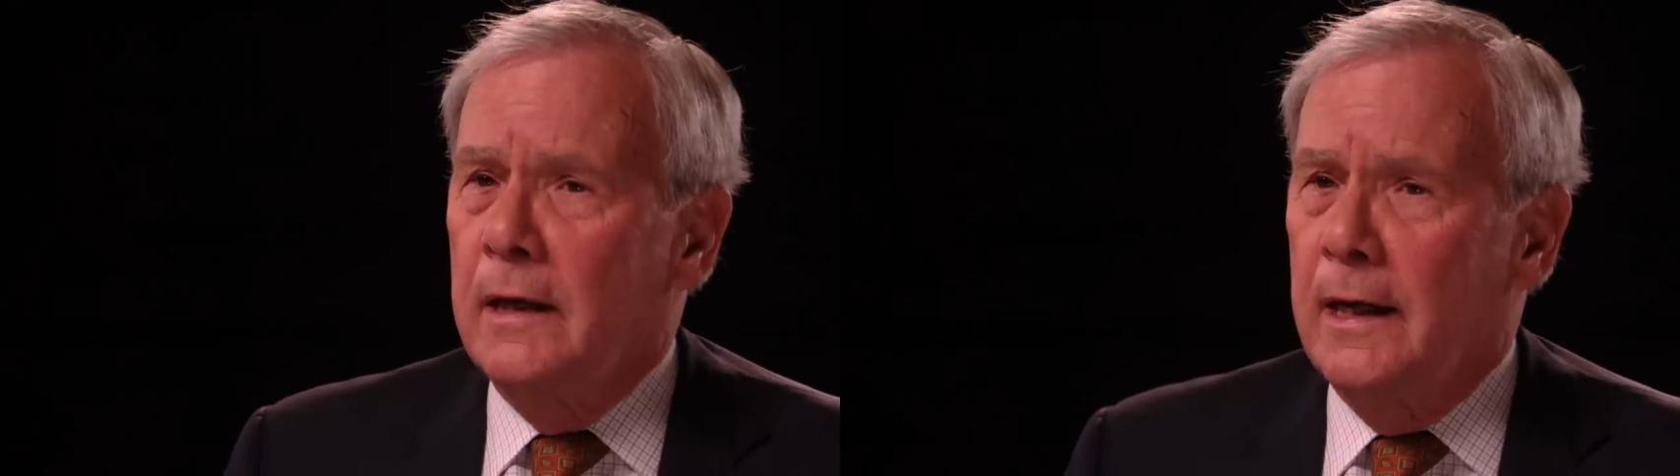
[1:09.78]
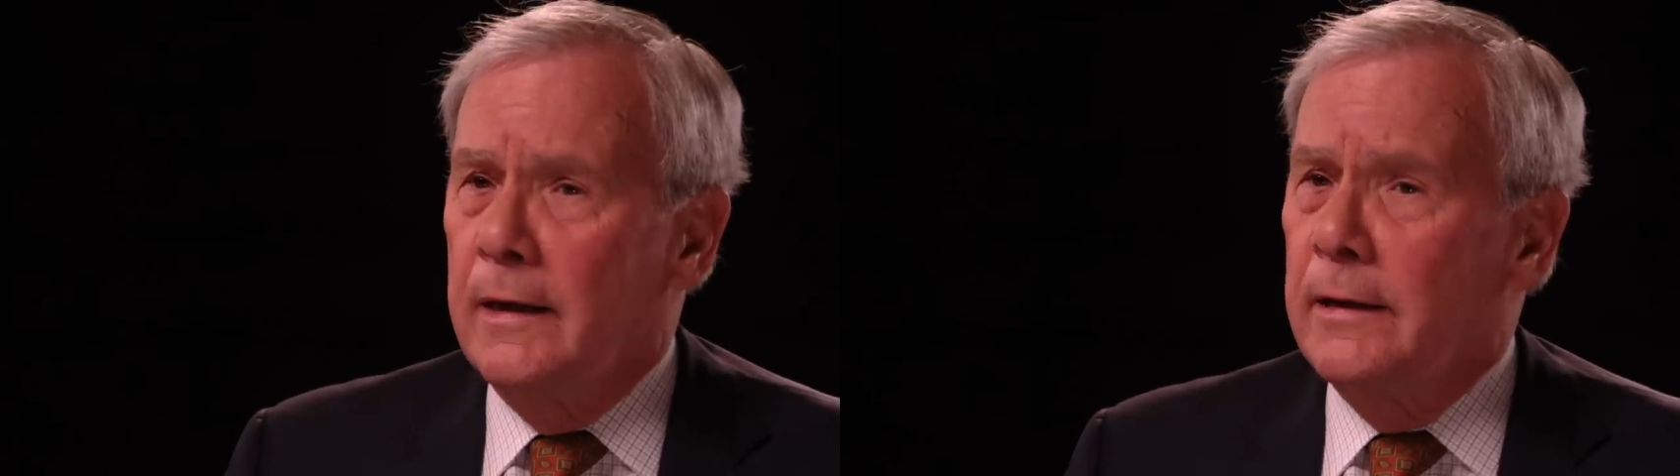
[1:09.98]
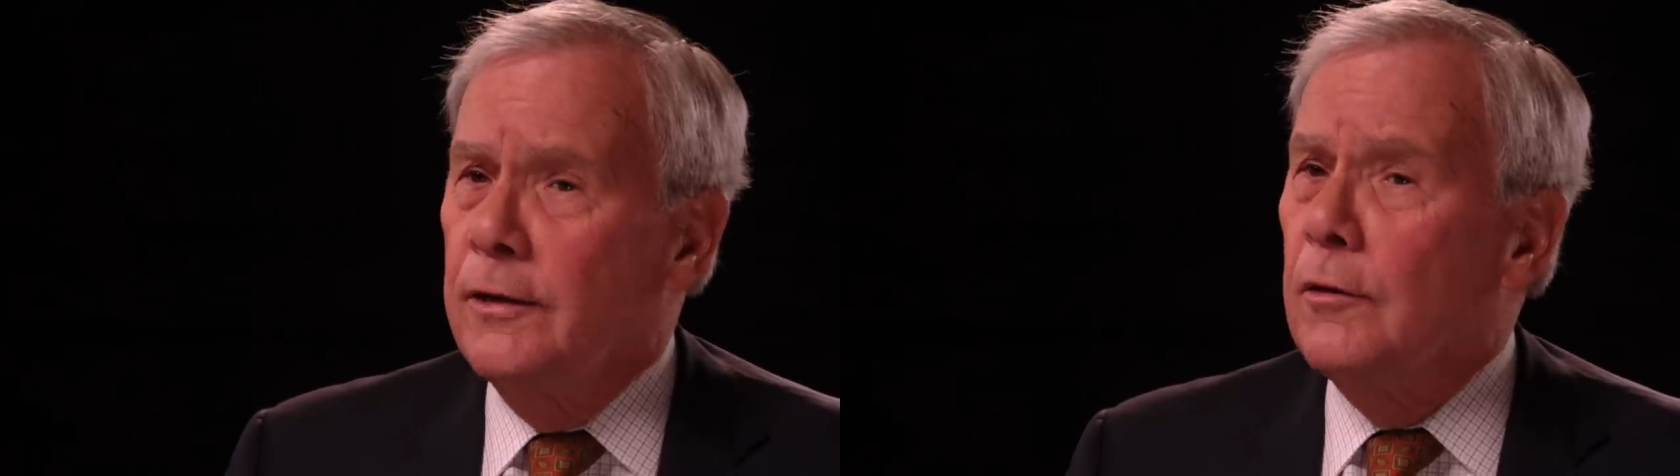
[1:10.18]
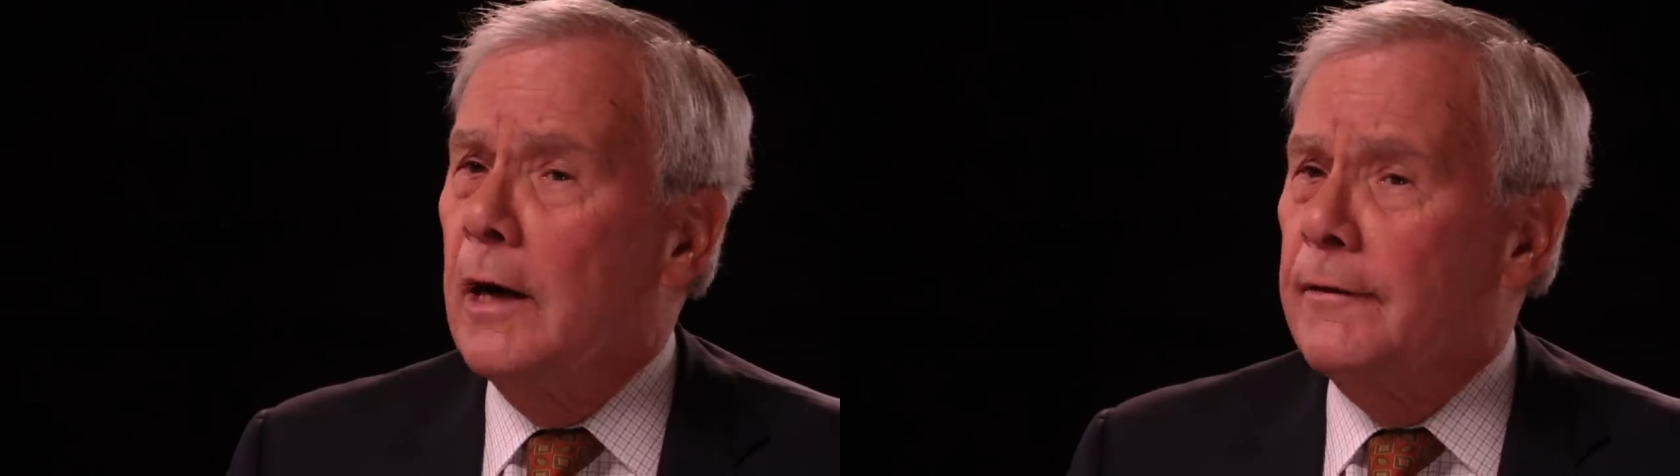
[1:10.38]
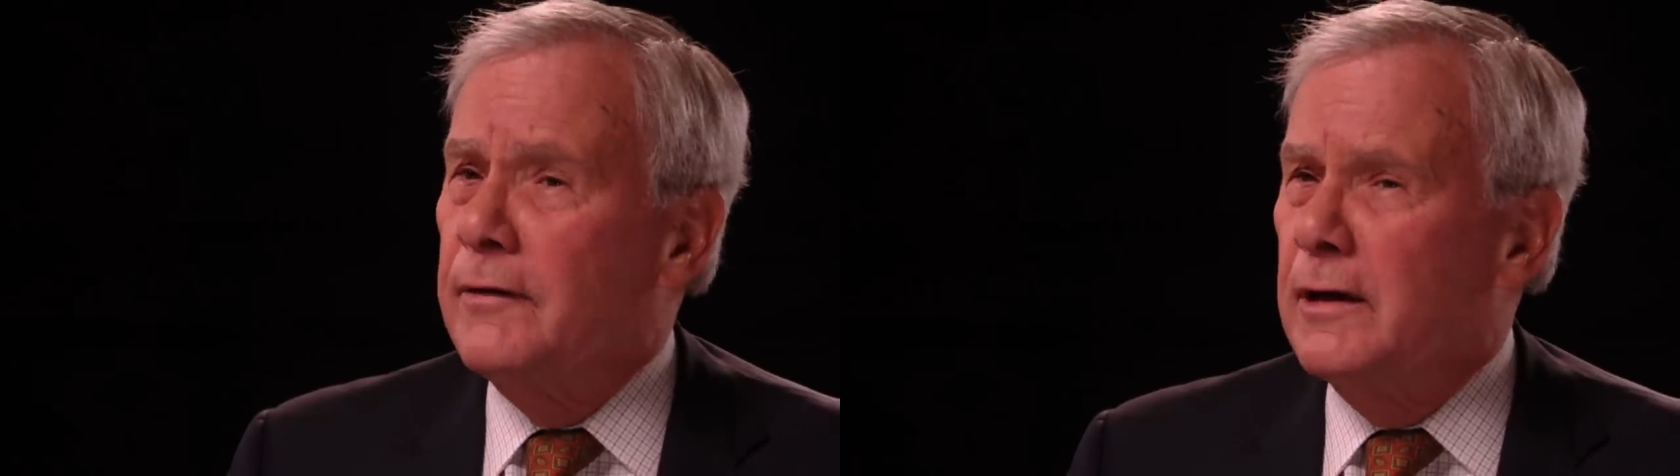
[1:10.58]
And here,
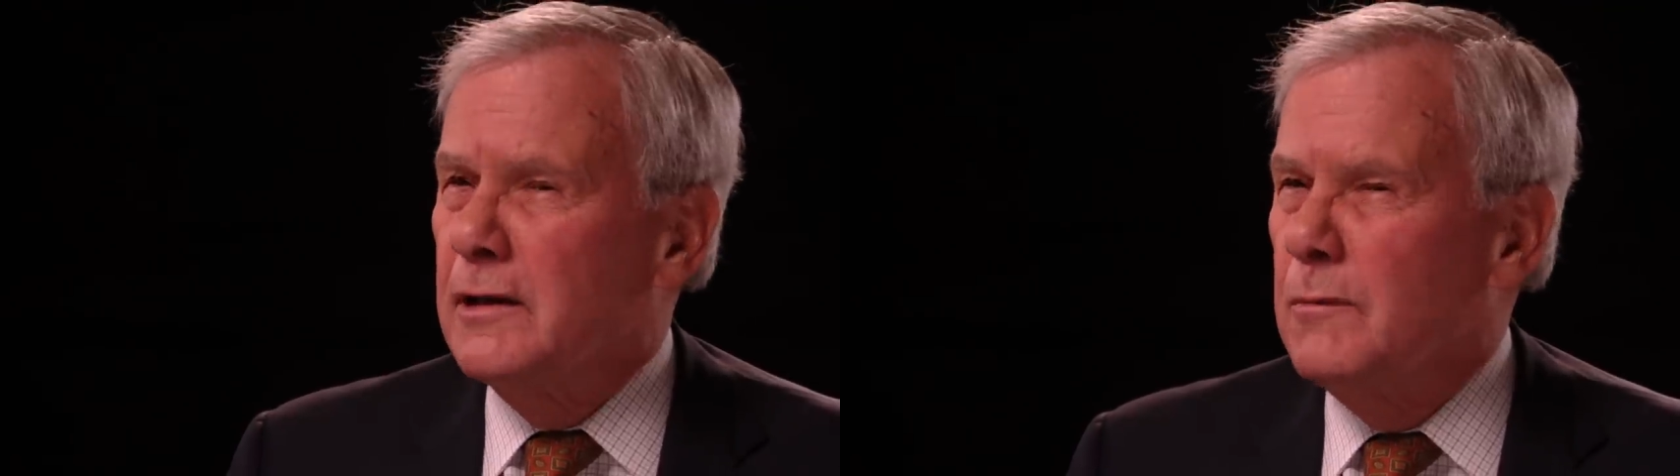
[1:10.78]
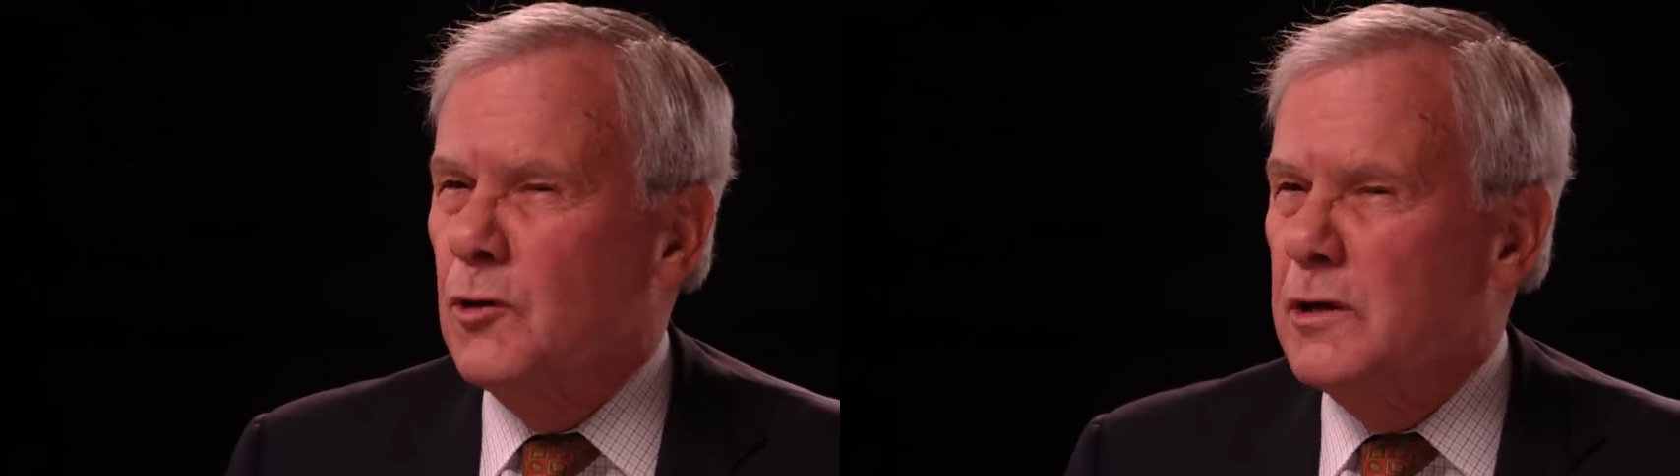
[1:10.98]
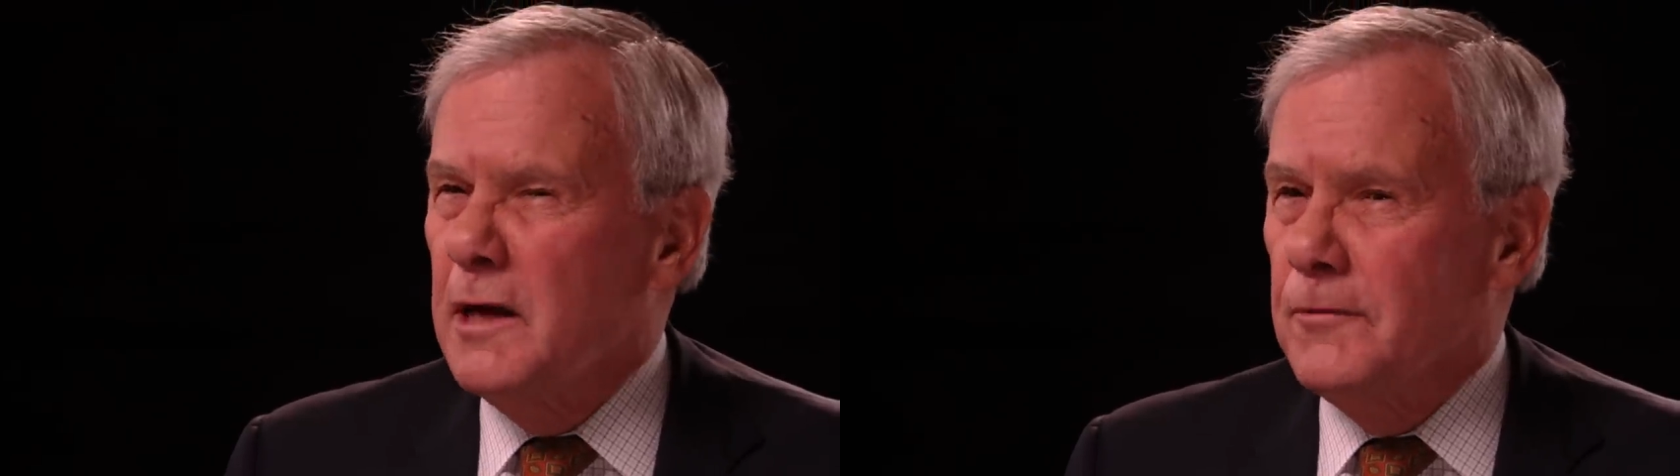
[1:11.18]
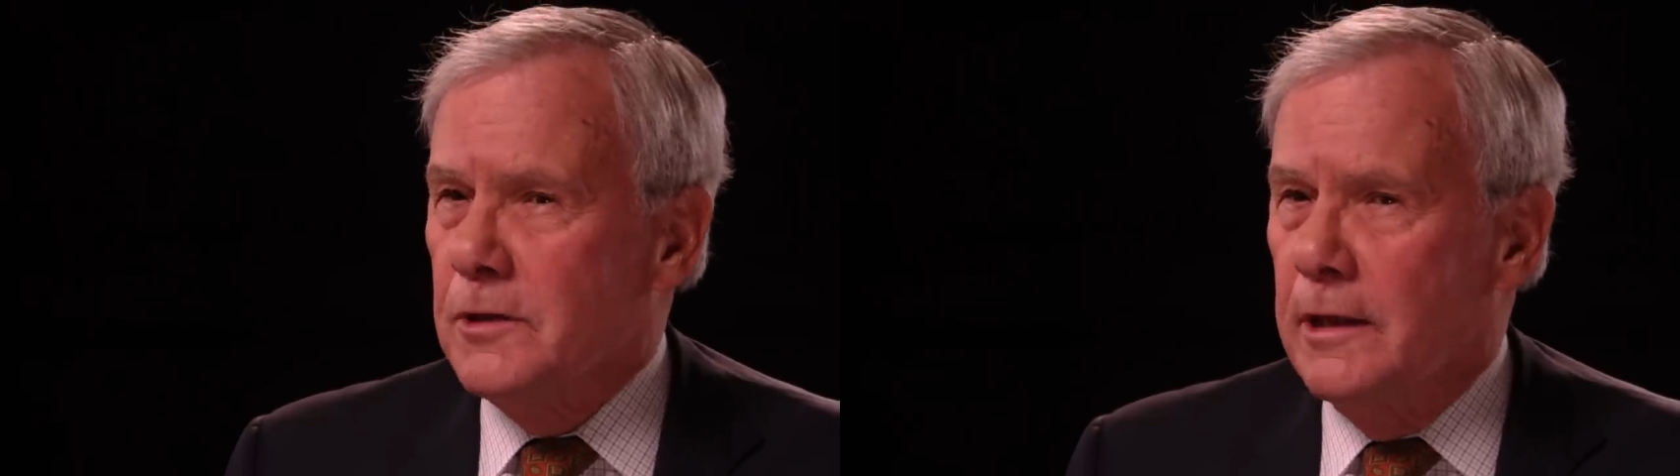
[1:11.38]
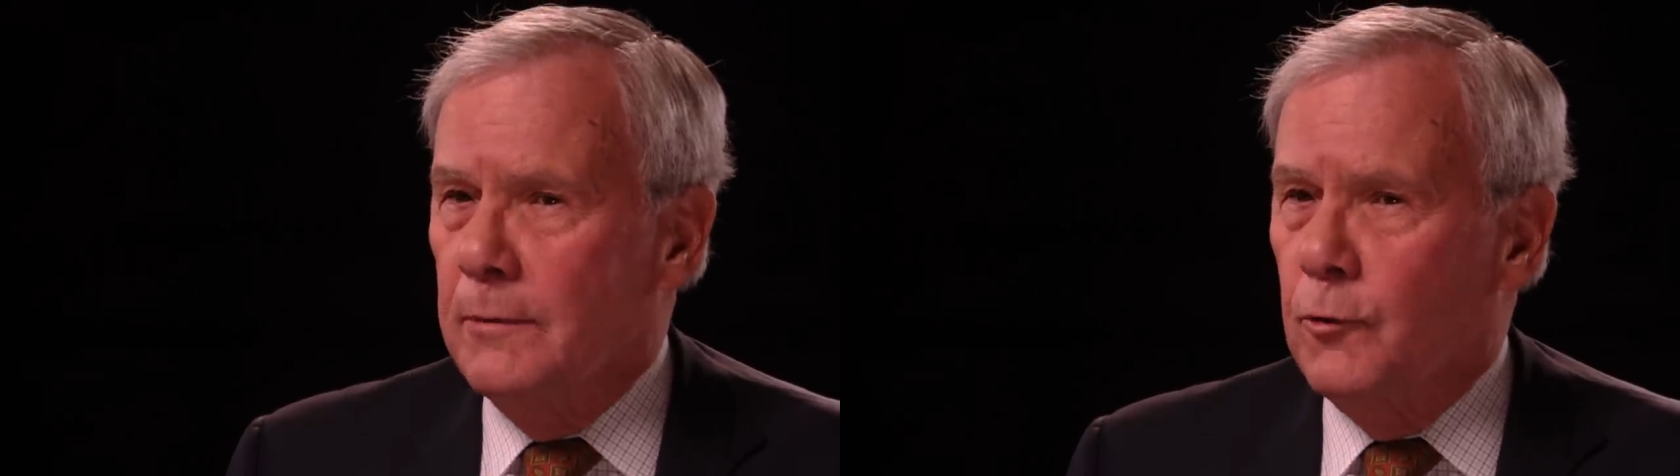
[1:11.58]
I think, is the most devastating